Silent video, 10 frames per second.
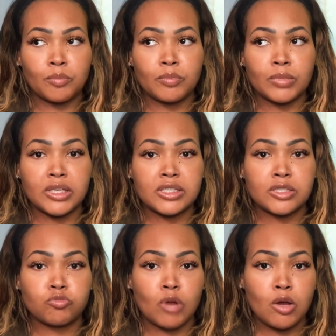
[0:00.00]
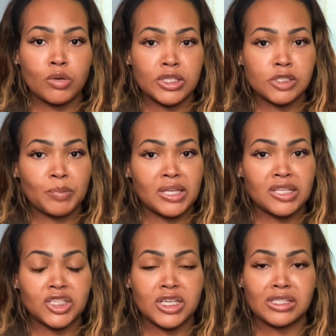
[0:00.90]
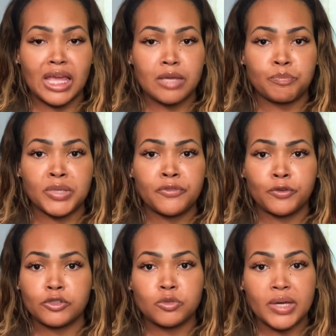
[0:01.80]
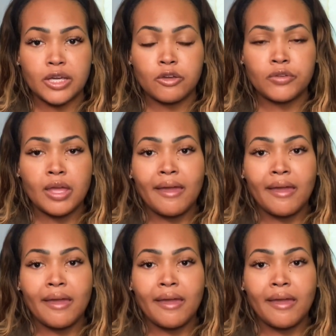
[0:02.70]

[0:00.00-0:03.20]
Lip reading: it's wrote in Spanish as like Beefer 12.